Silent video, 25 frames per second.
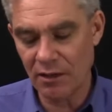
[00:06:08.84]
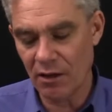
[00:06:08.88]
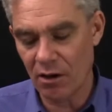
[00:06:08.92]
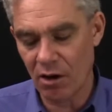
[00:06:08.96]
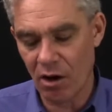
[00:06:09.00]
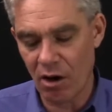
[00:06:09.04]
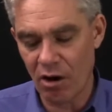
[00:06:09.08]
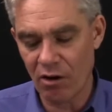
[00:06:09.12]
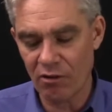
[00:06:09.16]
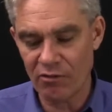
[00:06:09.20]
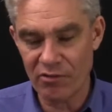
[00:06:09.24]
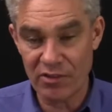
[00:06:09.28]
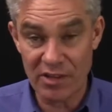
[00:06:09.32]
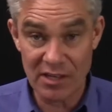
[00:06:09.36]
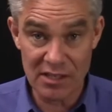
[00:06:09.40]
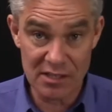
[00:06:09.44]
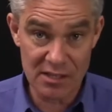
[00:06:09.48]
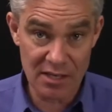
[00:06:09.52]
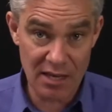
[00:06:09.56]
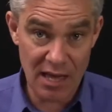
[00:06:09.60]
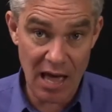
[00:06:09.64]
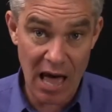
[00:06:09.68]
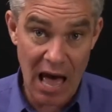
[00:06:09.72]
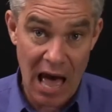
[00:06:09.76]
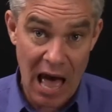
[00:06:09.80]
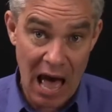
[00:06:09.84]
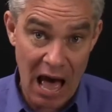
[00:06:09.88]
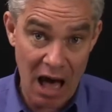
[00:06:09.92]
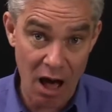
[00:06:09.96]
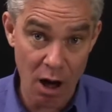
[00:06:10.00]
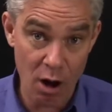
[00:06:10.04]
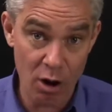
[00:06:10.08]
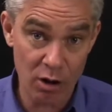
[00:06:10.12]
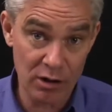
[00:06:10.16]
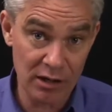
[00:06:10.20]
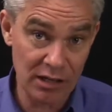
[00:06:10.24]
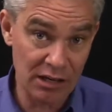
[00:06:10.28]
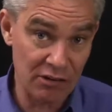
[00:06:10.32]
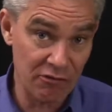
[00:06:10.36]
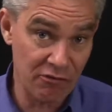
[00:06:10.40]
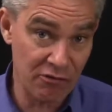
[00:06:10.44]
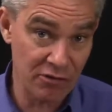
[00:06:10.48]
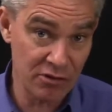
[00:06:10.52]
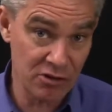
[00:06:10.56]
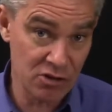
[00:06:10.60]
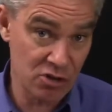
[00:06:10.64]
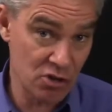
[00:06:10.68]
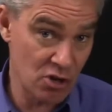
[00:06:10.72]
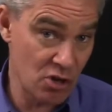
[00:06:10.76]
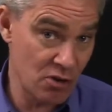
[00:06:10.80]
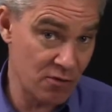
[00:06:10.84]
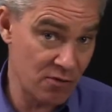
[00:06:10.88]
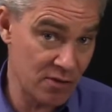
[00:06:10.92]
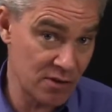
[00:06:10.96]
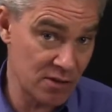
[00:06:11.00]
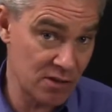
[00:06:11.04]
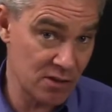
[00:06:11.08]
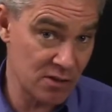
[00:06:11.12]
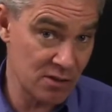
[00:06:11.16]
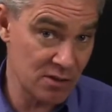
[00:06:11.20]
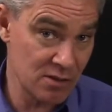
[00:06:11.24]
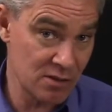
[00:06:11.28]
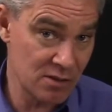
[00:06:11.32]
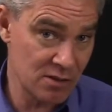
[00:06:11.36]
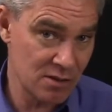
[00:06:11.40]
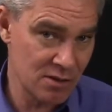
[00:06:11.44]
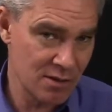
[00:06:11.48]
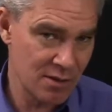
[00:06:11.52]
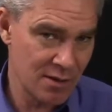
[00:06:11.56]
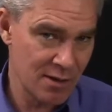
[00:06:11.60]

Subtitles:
of this car on different surfaces.